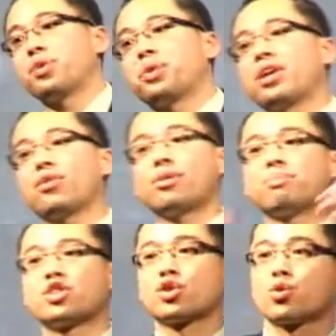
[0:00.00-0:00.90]
and you would hear them
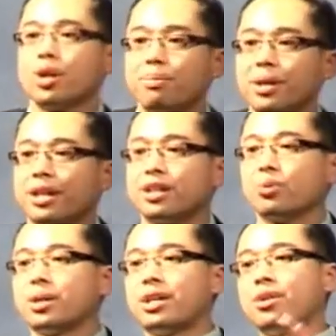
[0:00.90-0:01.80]
screaming, and you
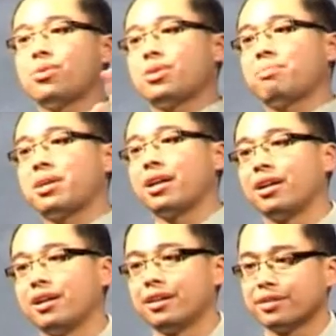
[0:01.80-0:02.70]
would hear them
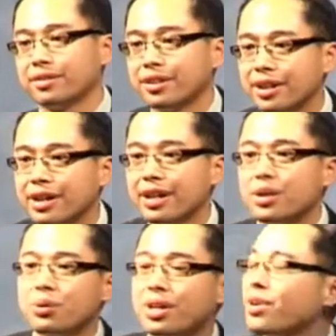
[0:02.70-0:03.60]
yelling. You would